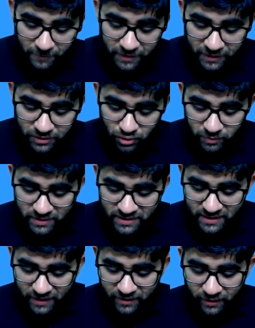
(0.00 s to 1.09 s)
It should be
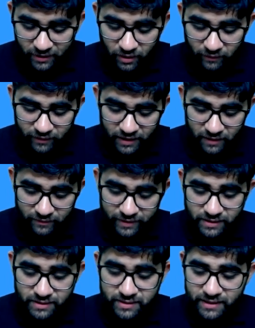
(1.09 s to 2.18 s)
Secretary of
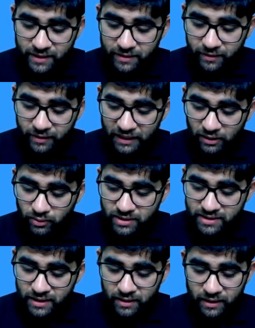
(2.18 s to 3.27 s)
Railways, Secretary to the
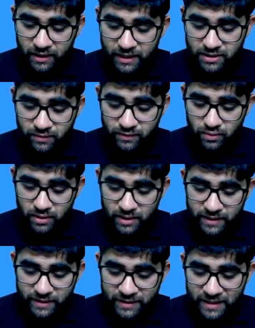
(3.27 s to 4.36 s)
central case of,
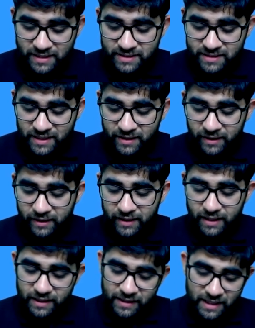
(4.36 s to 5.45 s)
yes,
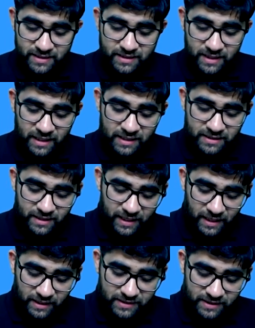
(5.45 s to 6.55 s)
Secretary, yes, A is
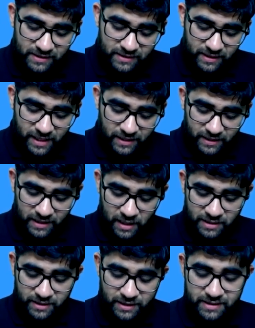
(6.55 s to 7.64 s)
correct, C is correct,
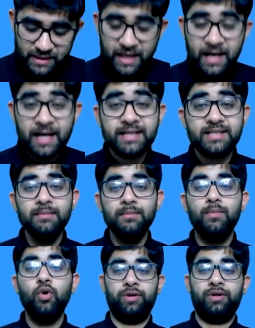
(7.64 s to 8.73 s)
answer is A and C
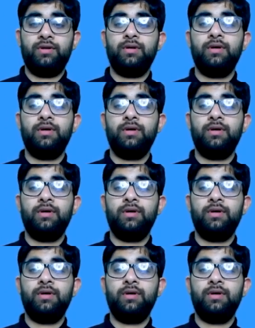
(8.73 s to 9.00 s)
both.